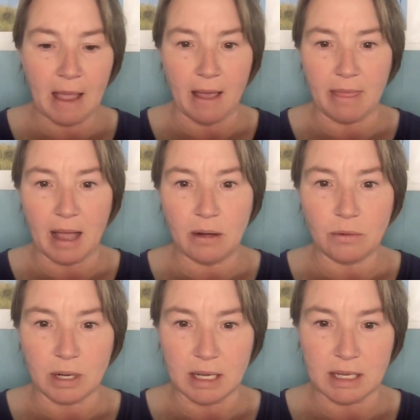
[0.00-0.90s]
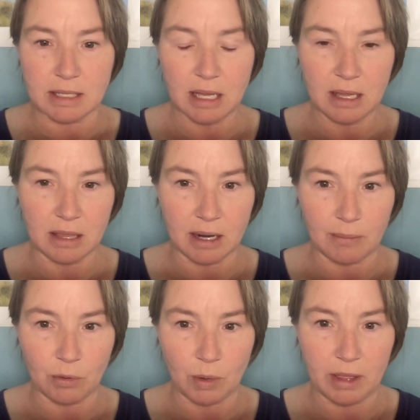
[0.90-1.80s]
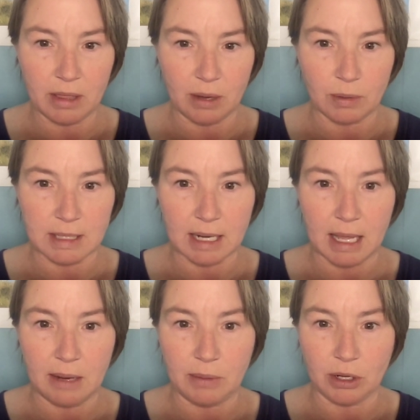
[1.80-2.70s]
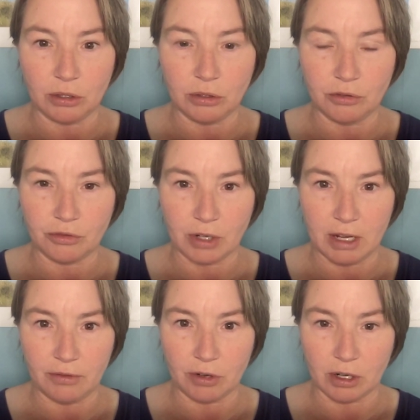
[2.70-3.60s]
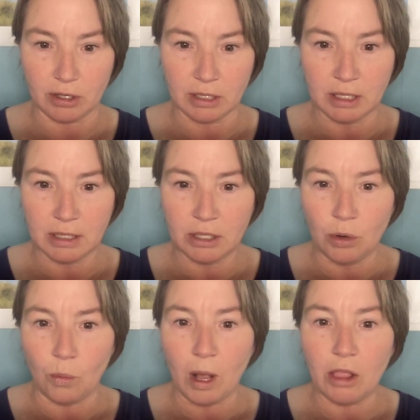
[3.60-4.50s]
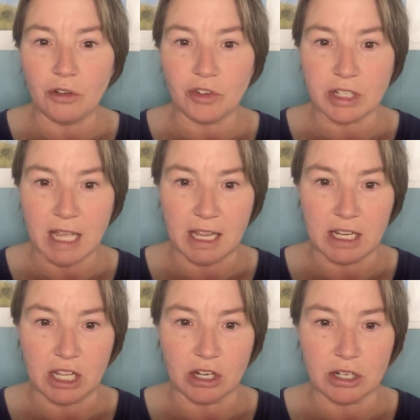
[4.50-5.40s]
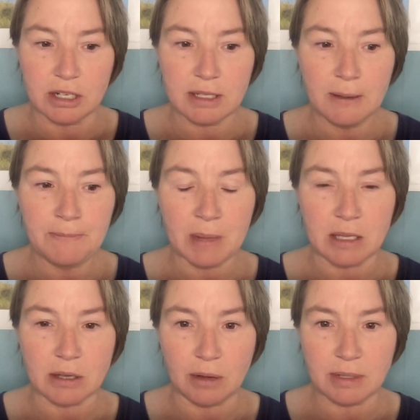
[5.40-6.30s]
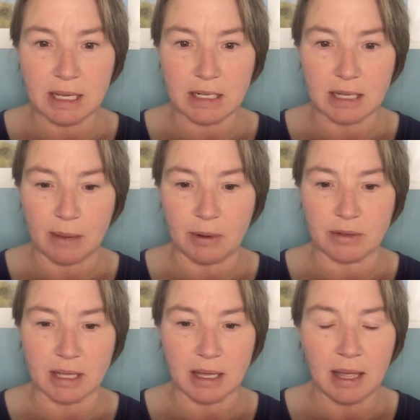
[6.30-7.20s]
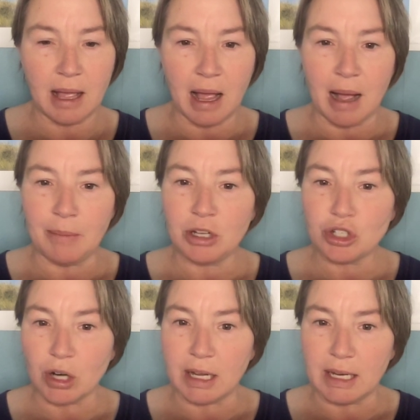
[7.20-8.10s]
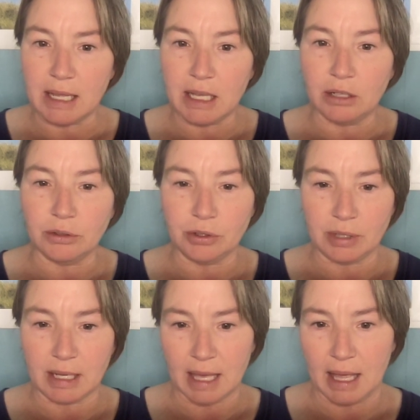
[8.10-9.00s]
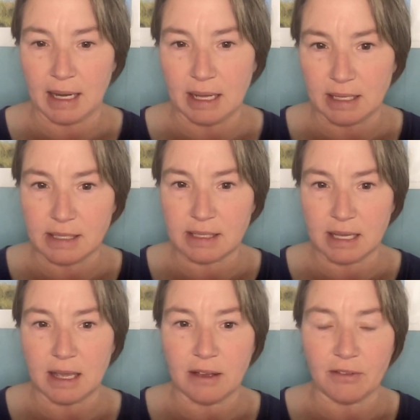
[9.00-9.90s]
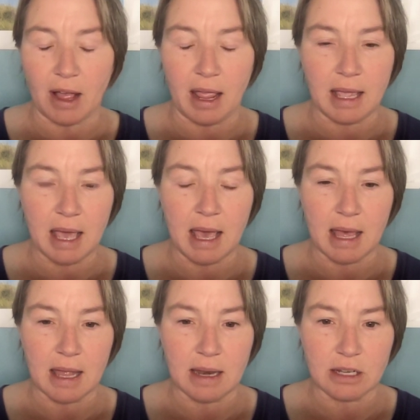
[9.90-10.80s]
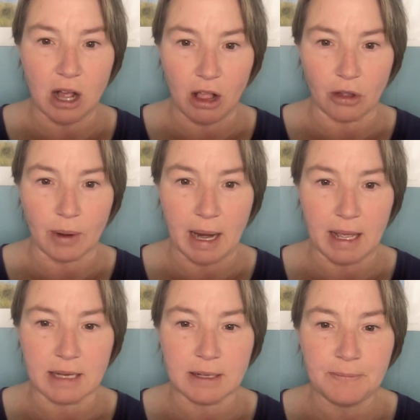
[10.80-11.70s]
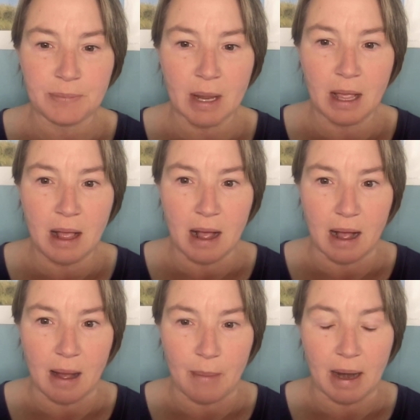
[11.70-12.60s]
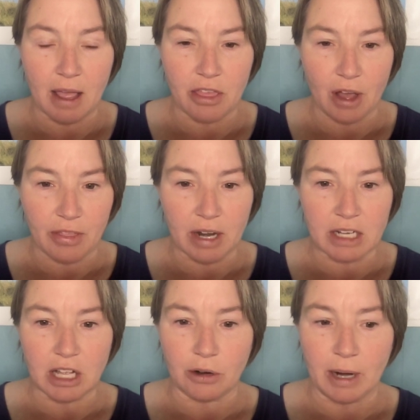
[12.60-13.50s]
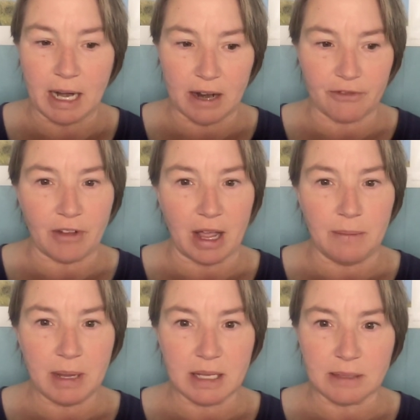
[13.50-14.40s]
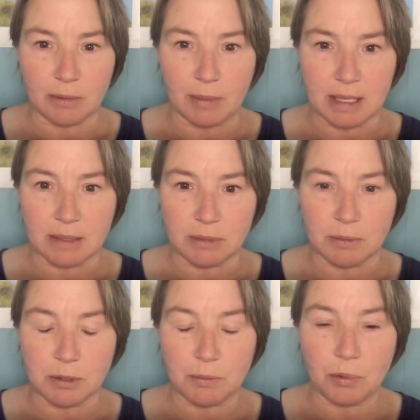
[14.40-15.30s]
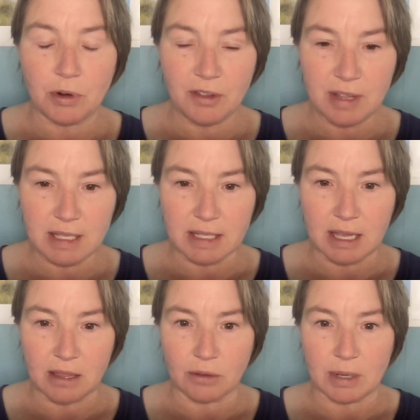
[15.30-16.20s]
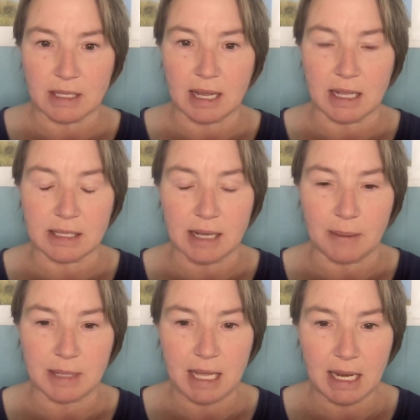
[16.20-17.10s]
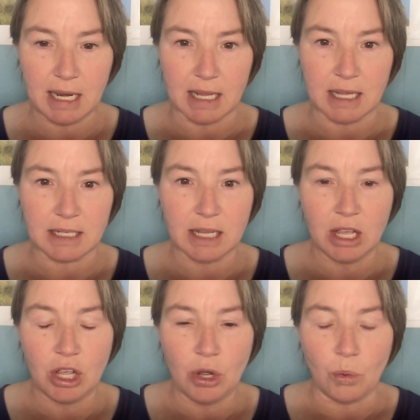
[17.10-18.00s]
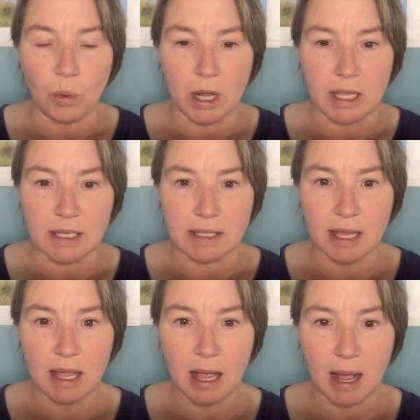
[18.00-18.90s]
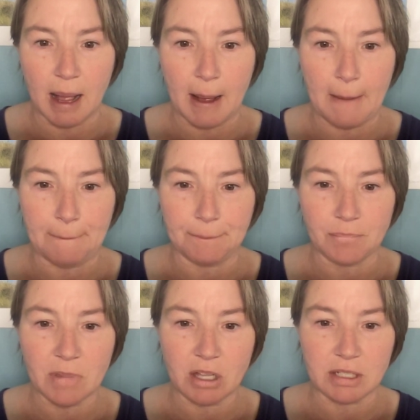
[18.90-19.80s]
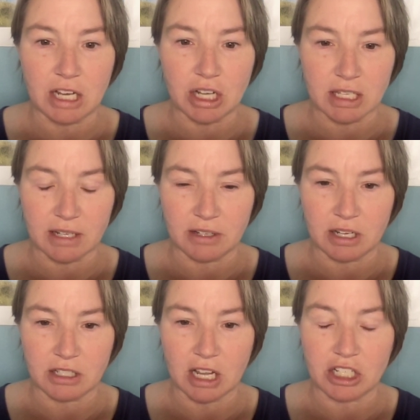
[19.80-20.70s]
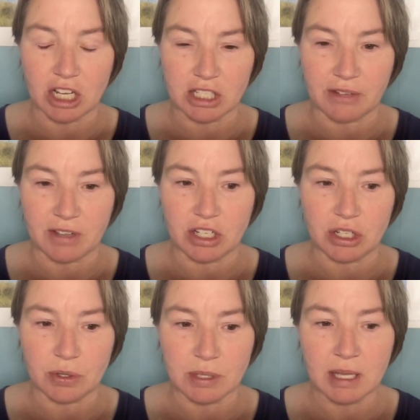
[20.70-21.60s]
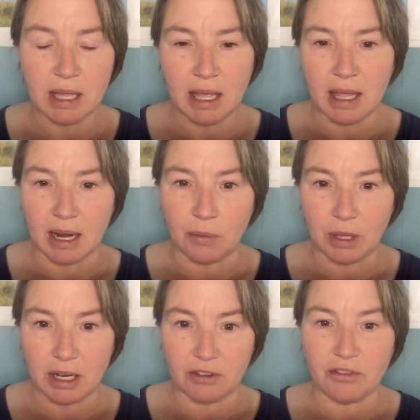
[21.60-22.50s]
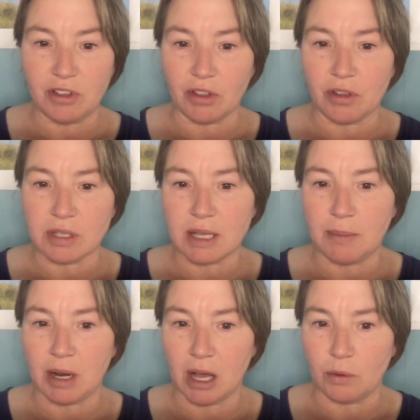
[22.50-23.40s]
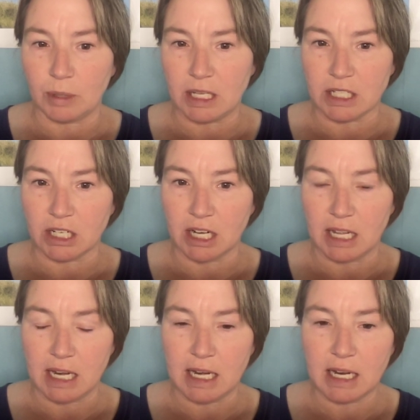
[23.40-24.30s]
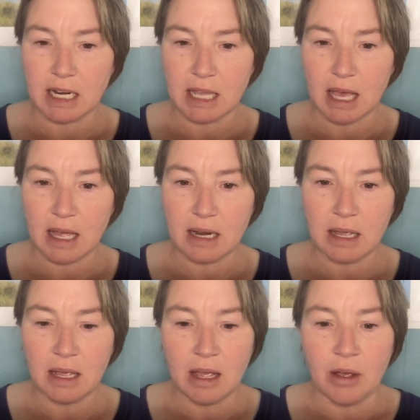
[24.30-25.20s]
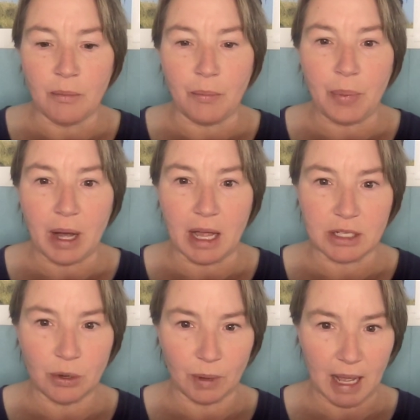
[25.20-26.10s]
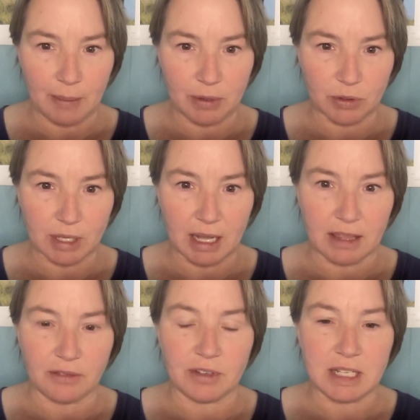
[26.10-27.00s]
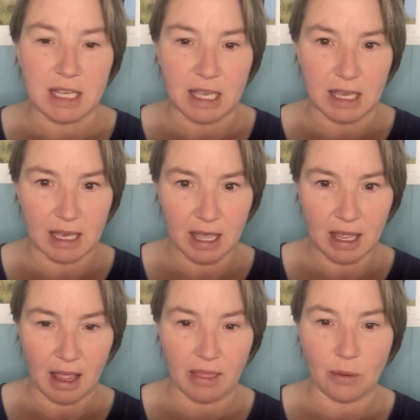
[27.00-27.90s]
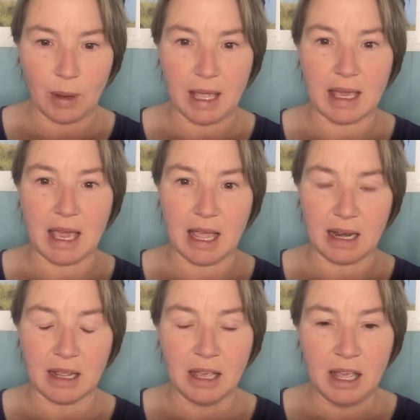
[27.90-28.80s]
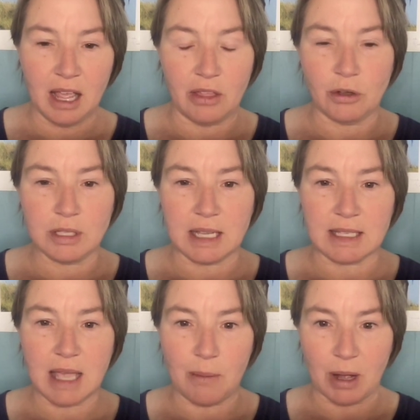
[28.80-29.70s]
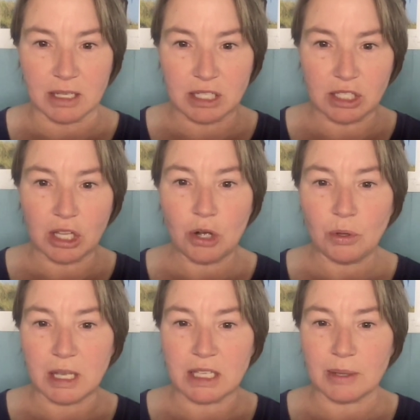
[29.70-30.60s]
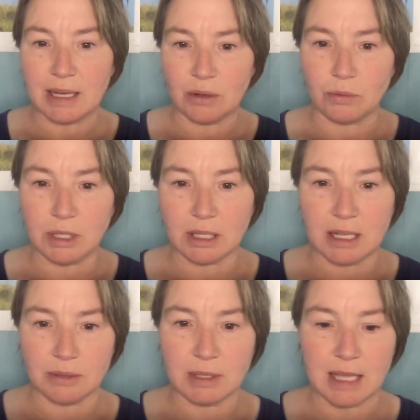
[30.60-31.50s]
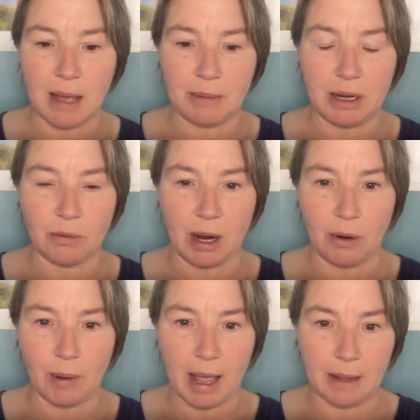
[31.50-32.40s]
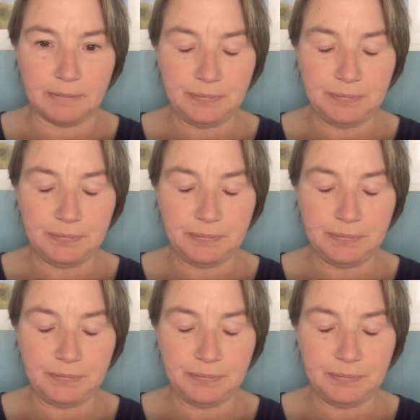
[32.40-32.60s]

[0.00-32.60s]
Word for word: And that was, the number one thing was that I had been gluten-free for well over ten years. And so I at a time when I was like, I'm going to try and eat gluten again and see if I can tolerate it. Um, and I thought that I tolerated it fine, because some of my symptoms previously, the reason I had stopped eating it was um, digestive, digestive issues. And I really didn't feel those coming on when I started eating it again. But what happened was I got the fatigue and the weight gain, and those things came on slowly, so I didn't realize it was happening right away.